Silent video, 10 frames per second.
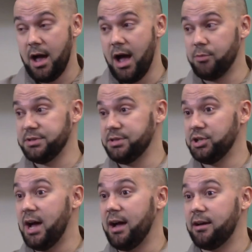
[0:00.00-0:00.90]
I was in
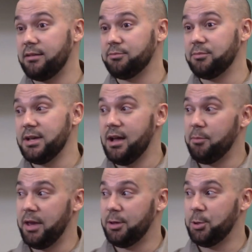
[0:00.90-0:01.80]
shock. I'm
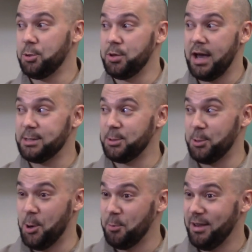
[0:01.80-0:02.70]
like, you guys don't
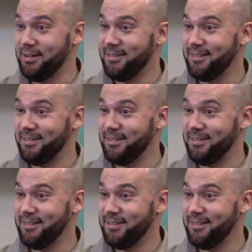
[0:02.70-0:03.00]
know me.